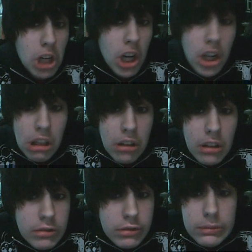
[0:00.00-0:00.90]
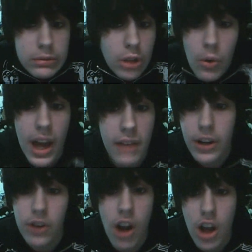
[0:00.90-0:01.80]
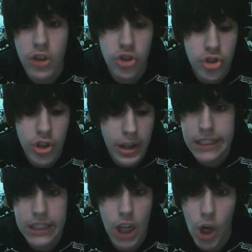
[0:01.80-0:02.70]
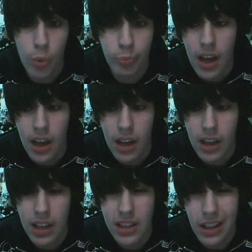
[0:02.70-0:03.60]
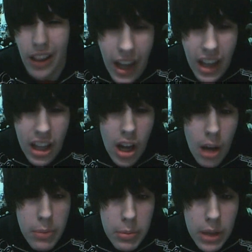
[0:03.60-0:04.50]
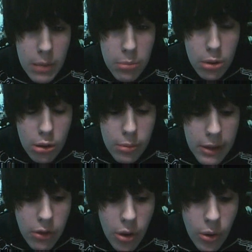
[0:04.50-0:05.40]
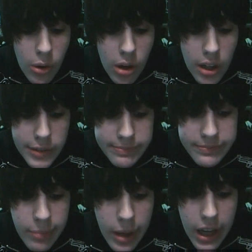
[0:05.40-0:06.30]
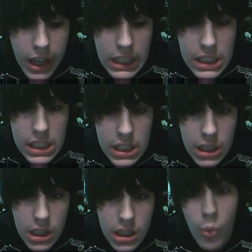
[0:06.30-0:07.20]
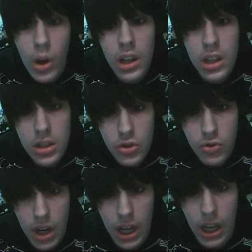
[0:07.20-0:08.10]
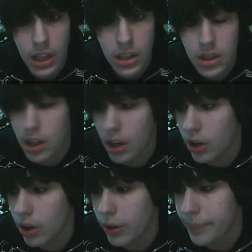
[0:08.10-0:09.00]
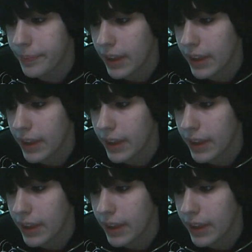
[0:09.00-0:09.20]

currently don't have a crush. No. I did like a couple people before, but one is straight, so